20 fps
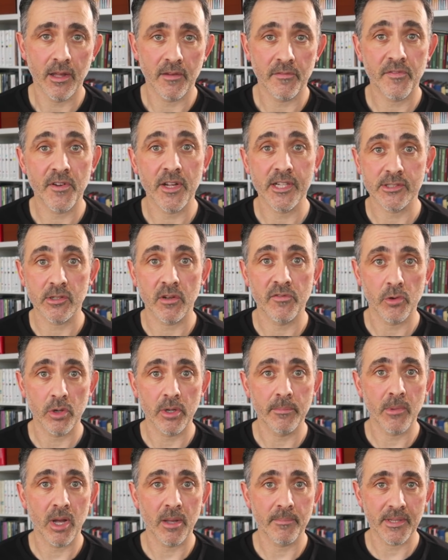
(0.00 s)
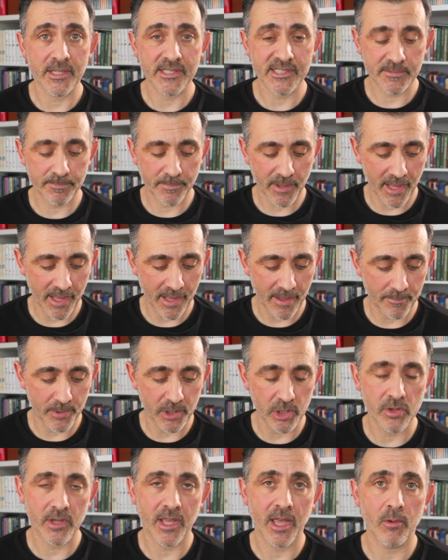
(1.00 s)
First, I thought it might be a spare,
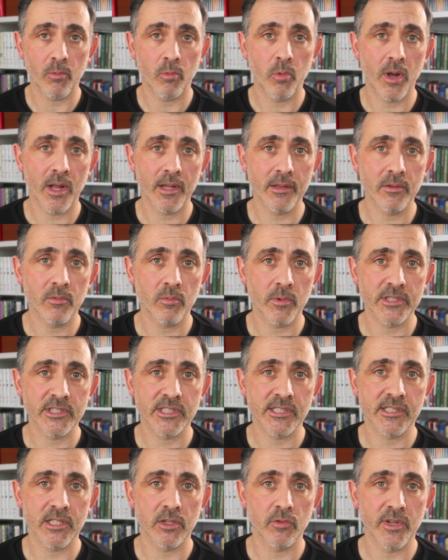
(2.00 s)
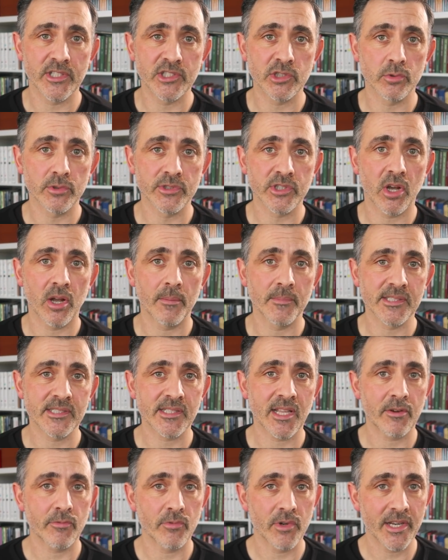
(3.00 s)
but you get one, which is the original Timeless
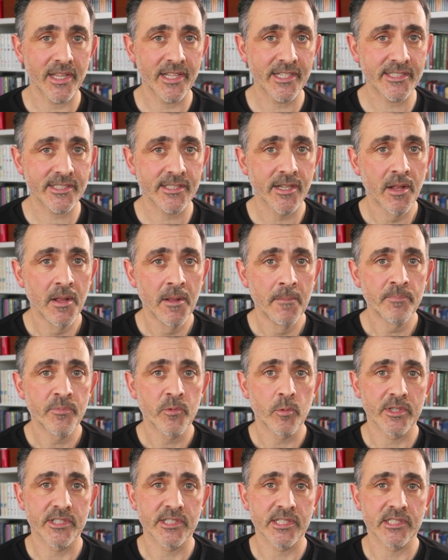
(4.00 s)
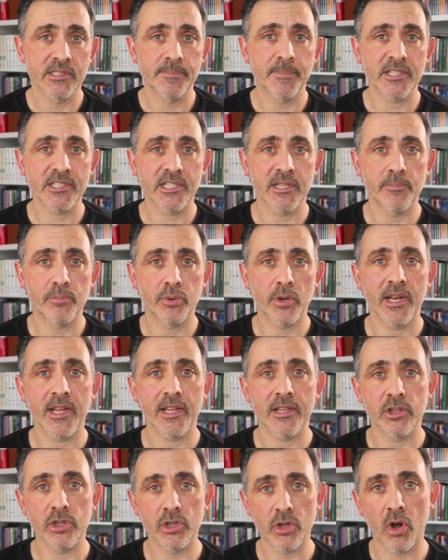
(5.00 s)
Deck release, which is specially
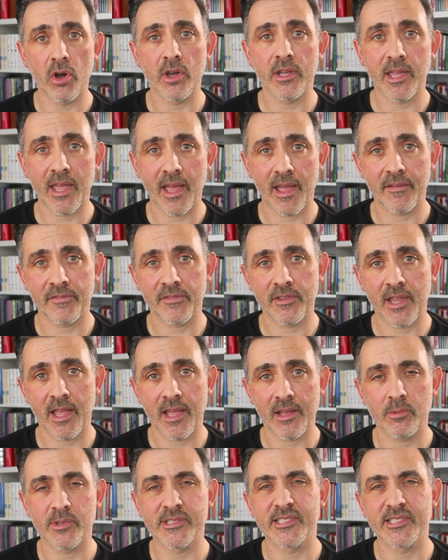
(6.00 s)
printed non-gaff deck.